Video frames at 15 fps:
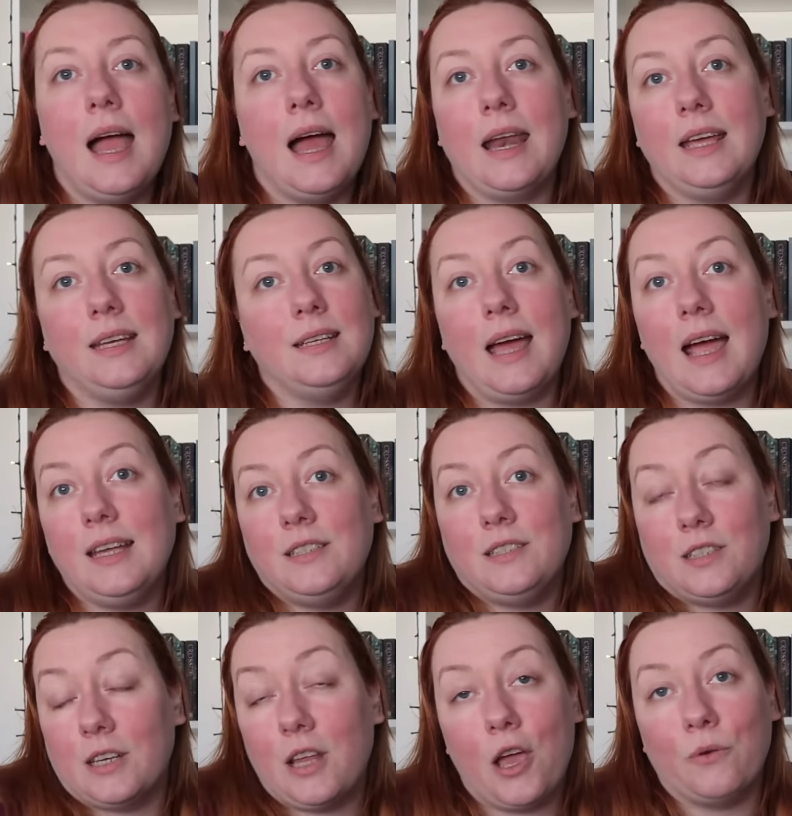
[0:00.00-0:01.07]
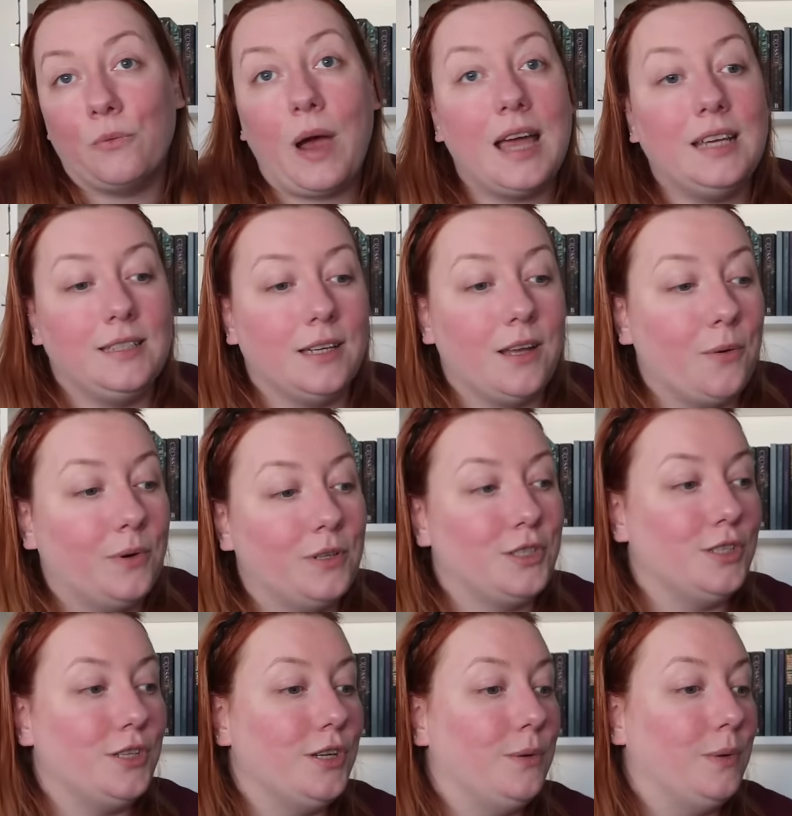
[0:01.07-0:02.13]
And I, I don't know. I don't know what
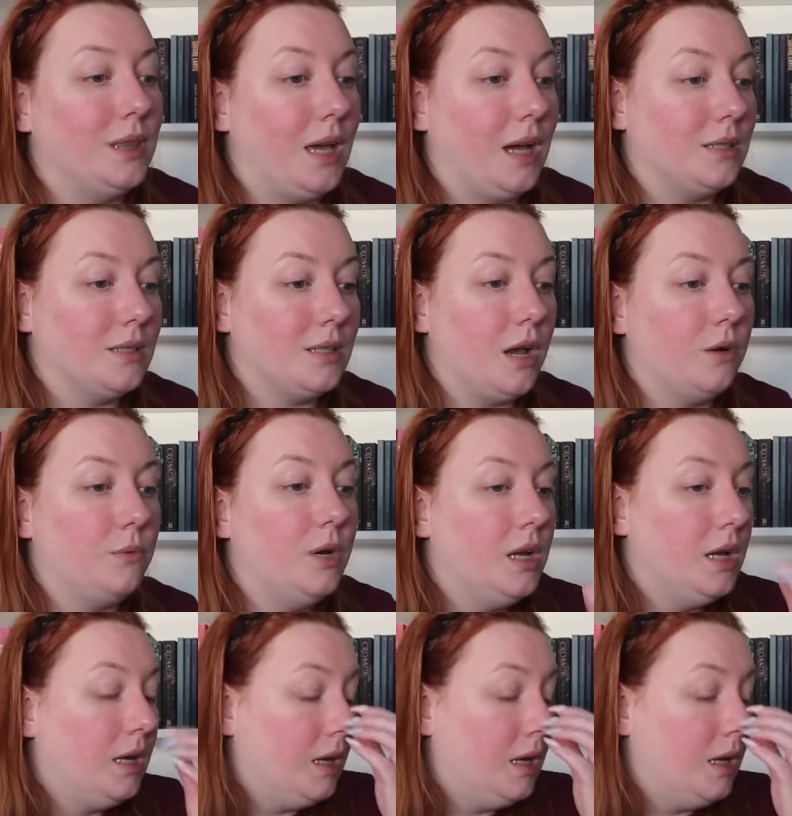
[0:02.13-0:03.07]
to do with that. So